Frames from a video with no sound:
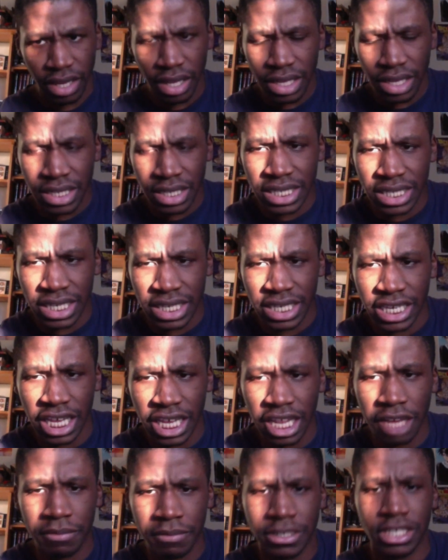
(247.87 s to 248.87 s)
He's a
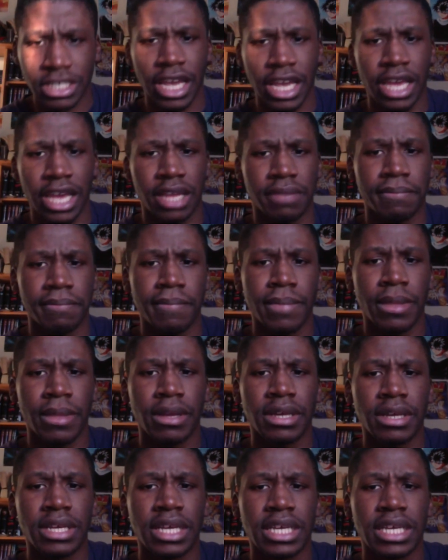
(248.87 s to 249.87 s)
killing machine.
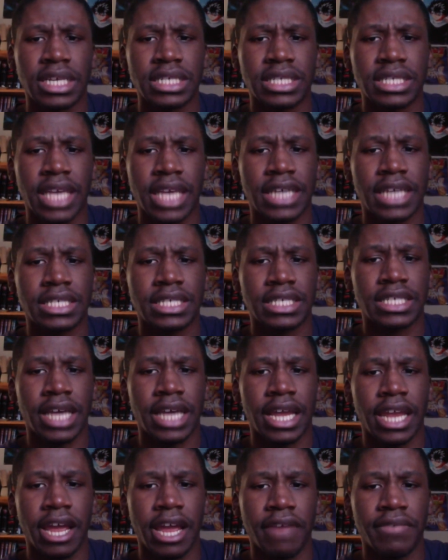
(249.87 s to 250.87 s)
He's cast
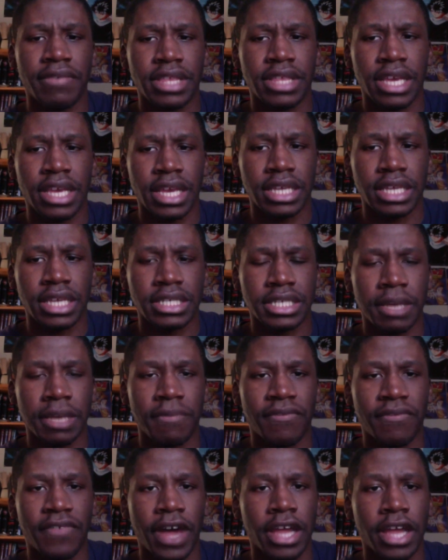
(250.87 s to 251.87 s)
aside everything except
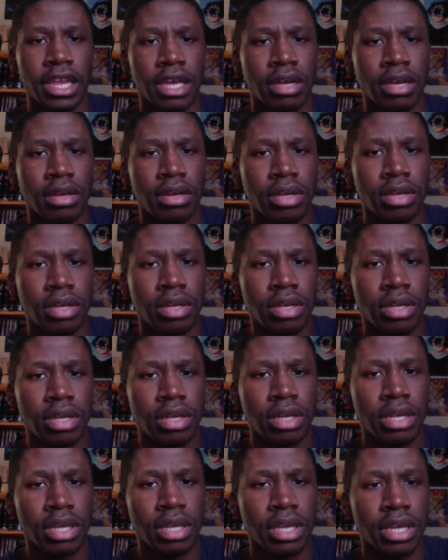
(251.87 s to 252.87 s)
fighting.
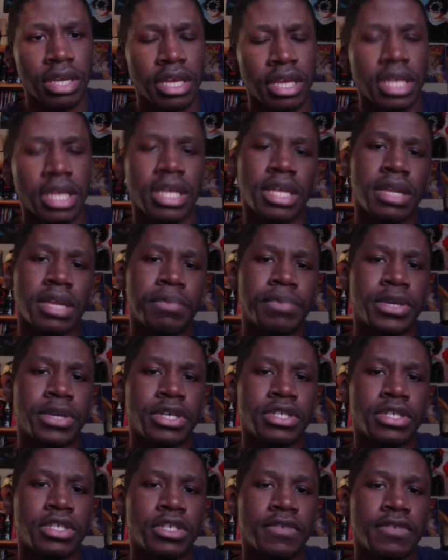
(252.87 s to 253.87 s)
It
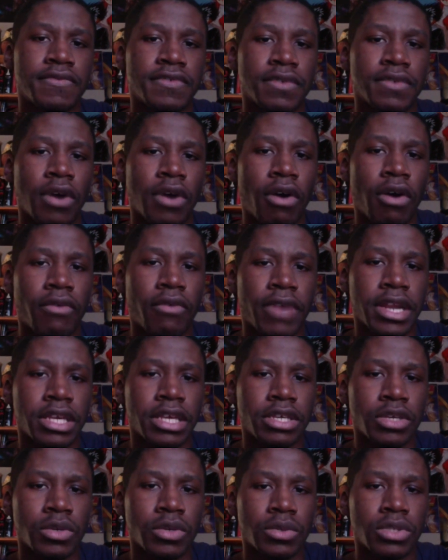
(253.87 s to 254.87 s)
appears you've already
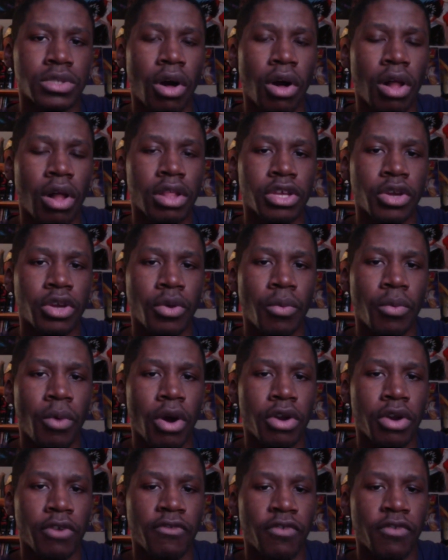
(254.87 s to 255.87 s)
used all your
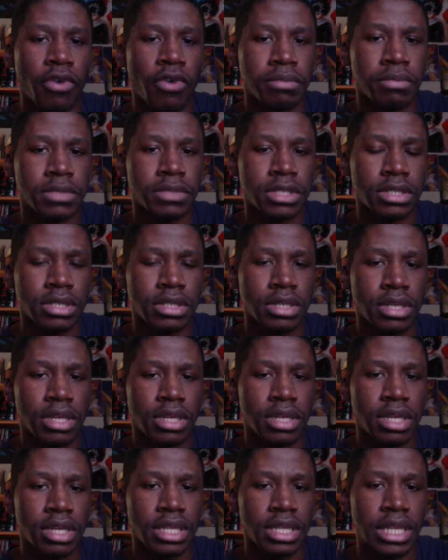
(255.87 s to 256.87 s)
water forms.
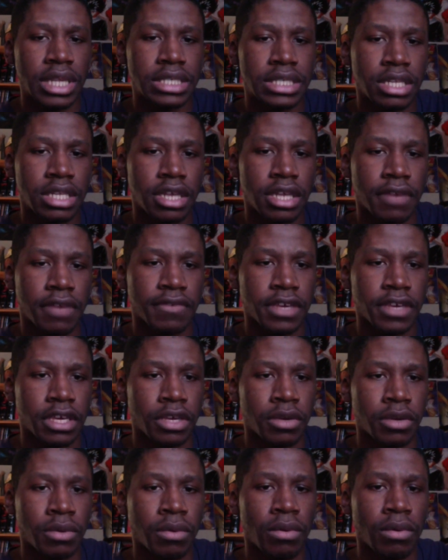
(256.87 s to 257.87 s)
That's enough,
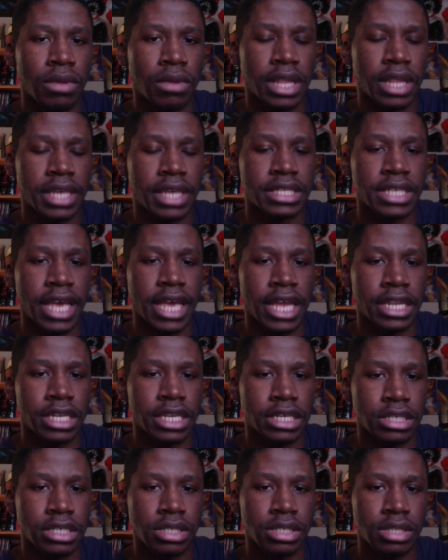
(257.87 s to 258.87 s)
Giyu. Let's end
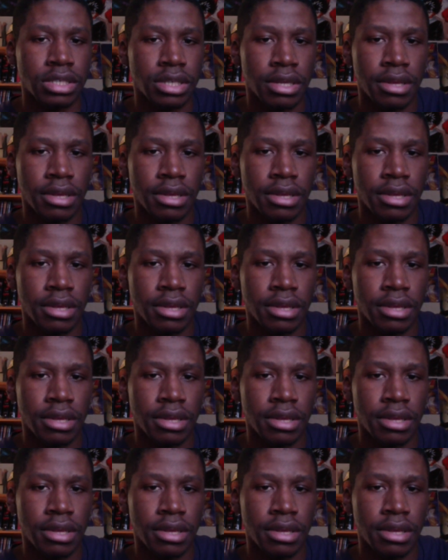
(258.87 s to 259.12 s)
this.